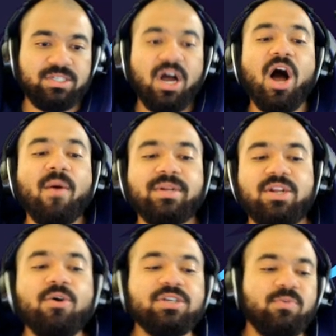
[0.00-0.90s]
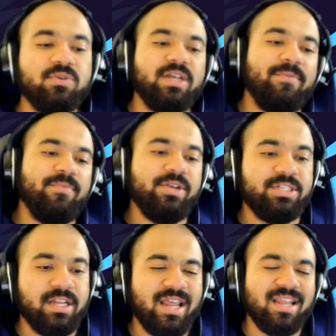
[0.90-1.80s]
because you already know your support's greatly
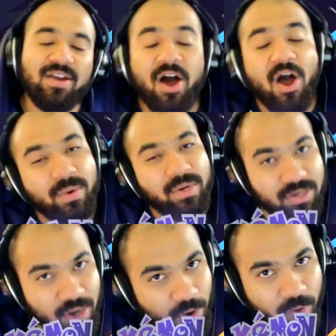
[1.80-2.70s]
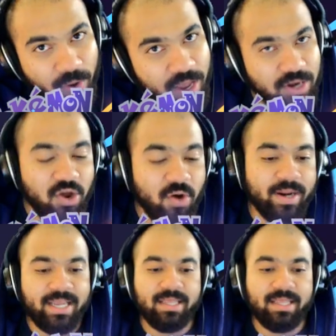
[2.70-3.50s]
appreciated, and you already know nobody